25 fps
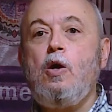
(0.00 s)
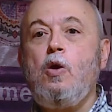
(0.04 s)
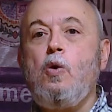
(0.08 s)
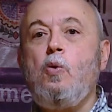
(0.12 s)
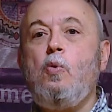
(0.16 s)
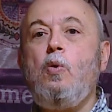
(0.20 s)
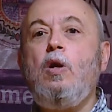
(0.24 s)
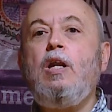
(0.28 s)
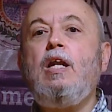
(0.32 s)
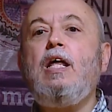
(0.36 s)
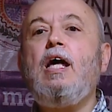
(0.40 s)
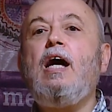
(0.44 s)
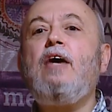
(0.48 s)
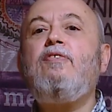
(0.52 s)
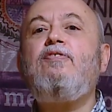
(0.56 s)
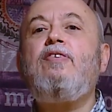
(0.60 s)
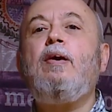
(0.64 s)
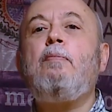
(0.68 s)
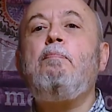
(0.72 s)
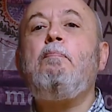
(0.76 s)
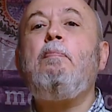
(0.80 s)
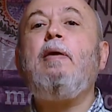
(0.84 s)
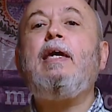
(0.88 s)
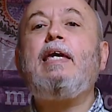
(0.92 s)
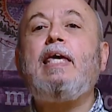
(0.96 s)
will have
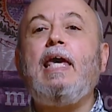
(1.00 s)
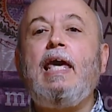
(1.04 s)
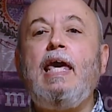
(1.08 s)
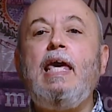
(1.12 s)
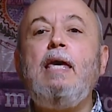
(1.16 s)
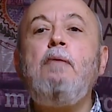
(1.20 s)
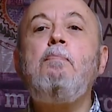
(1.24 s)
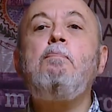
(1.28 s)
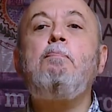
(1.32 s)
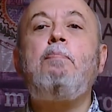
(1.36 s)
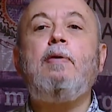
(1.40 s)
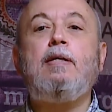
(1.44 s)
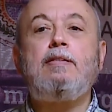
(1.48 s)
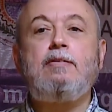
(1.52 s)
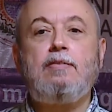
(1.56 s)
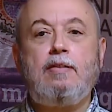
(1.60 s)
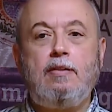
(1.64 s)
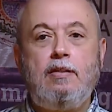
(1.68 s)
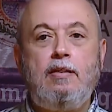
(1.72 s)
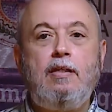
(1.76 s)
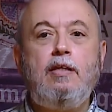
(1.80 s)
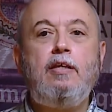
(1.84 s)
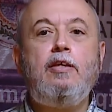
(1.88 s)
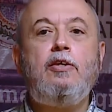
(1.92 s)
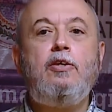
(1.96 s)
a big impact
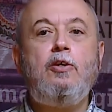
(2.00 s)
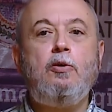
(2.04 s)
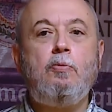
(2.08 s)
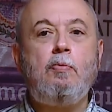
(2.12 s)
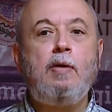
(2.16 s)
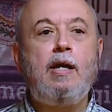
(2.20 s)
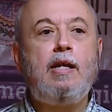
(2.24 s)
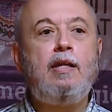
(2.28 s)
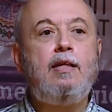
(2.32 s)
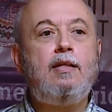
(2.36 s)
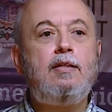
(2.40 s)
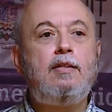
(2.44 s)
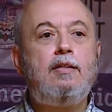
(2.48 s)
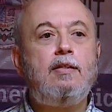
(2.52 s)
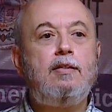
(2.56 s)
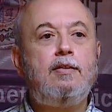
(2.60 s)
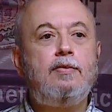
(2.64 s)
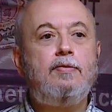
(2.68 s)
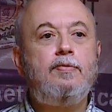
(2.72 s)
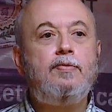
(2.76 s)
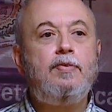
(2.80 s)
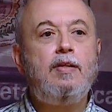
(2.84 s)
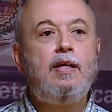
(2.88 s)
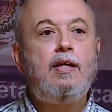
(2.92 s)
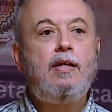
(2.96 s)
in humanity,
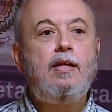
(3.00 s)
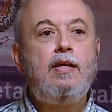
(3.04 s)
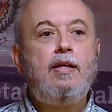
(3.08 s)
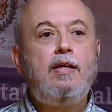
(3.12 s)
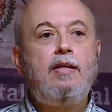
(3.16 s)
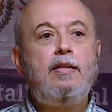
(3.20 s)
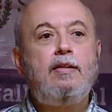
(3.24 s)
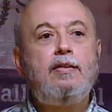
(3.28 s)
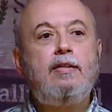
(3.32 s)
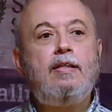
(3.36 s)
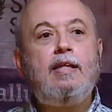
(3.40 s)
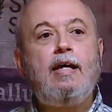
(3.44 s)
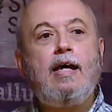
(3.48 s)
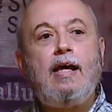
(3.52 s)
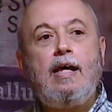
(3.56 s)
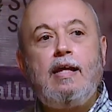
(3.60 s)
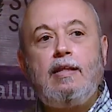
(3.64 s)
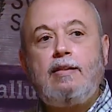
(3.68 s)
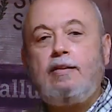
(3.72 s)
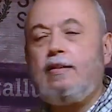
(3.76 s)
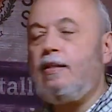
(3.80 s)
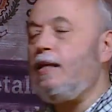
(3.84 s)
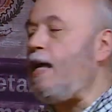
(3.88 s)
that